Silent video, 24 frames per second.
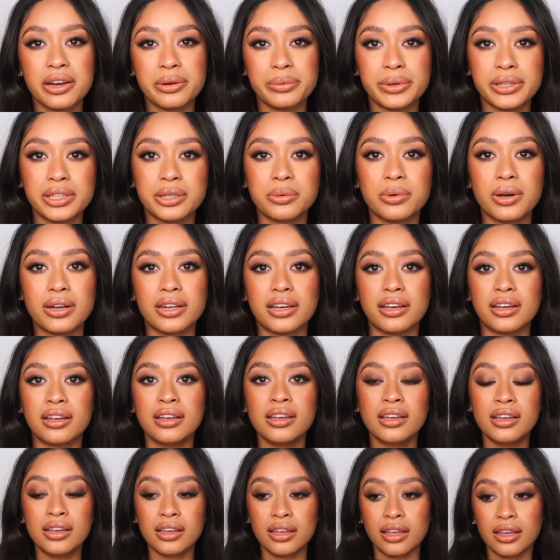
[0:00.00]
I really want to
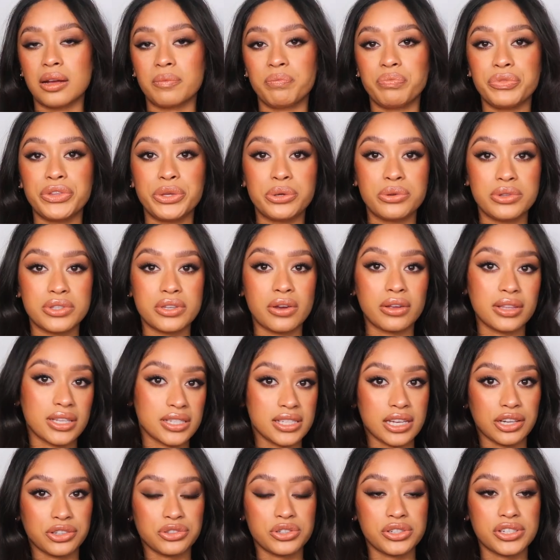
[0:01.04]
um, use all
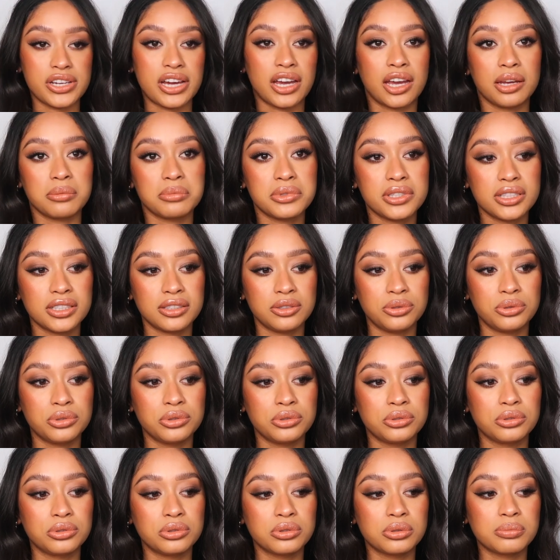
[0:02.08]
this extra time
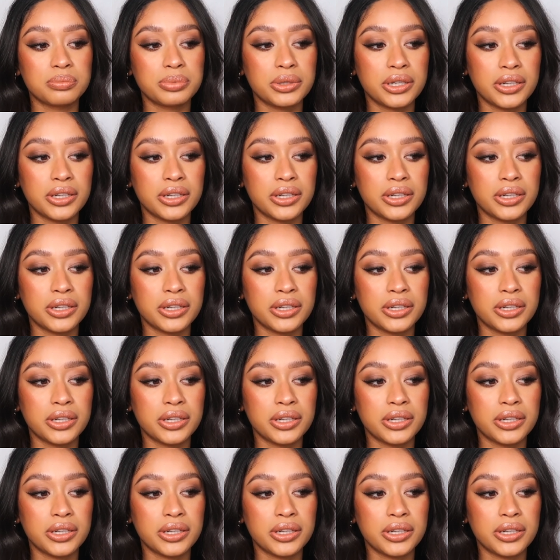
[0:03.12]
to